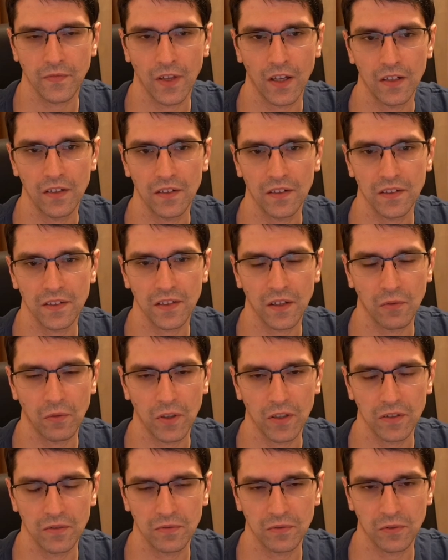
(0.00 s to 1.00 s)
Alireza
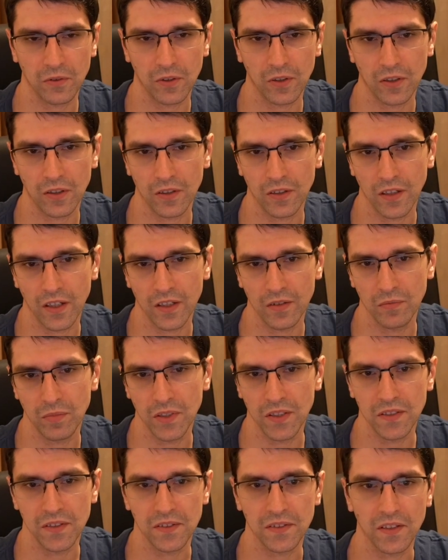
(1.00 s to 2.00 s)
went for knight
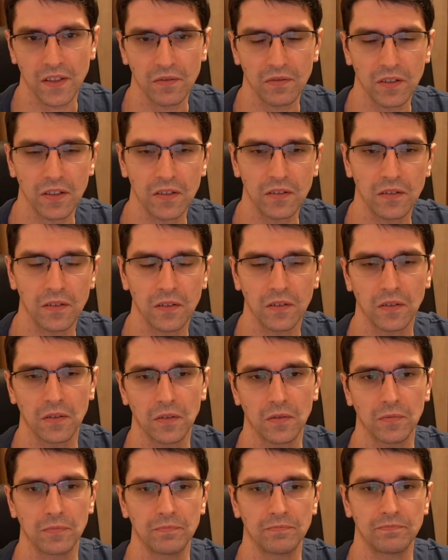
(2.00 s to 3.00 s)
b
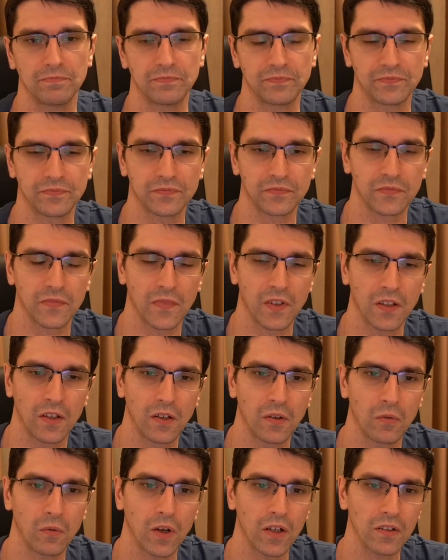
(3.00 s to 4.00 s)
d7,
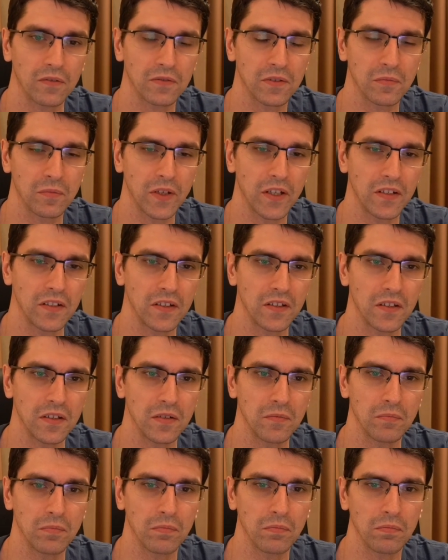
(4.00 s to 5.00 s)
one of the
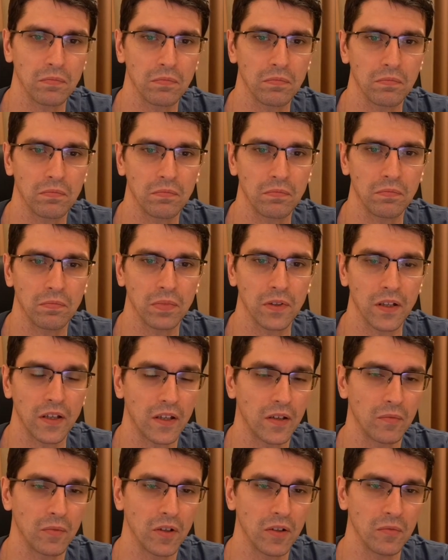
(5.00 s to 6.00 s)
many
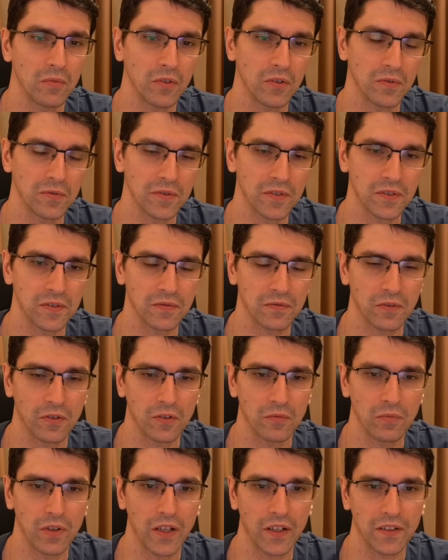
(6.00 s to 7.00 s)
playable moves for
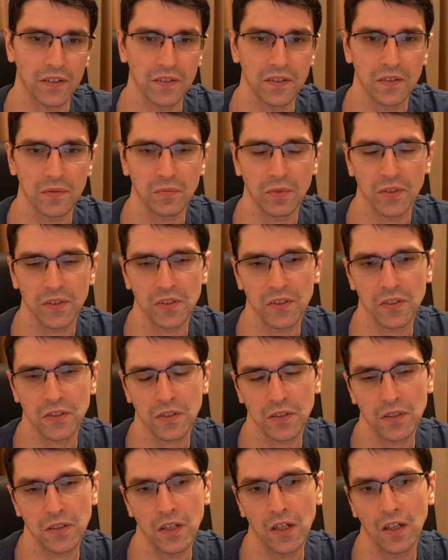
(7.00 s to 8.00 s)
black in this
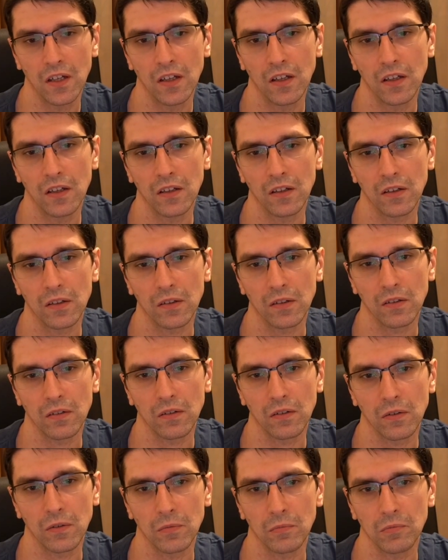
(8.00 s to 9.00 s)
position.
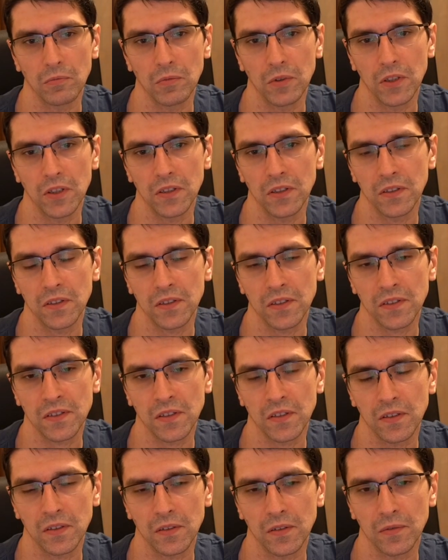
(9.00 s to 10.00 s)
It is
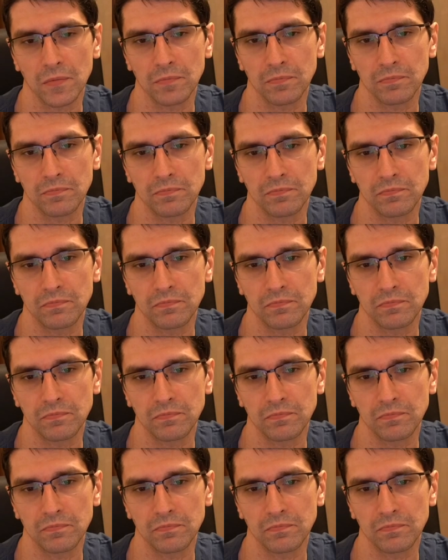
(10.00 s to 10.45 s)
an